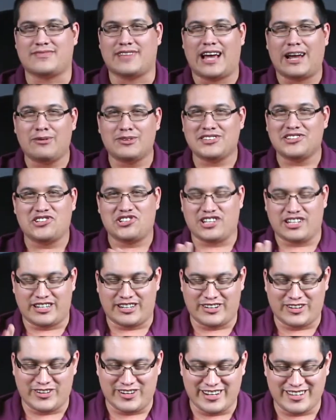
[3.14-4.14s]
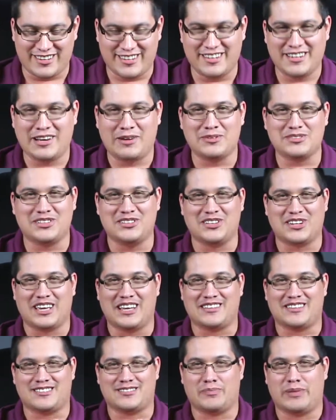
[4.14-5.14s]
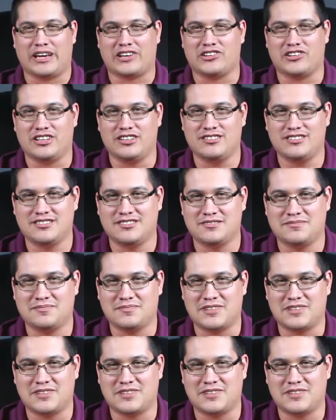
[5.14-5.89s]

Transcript: I wasn't cheating or anything. I wasn't looking at the spec sheets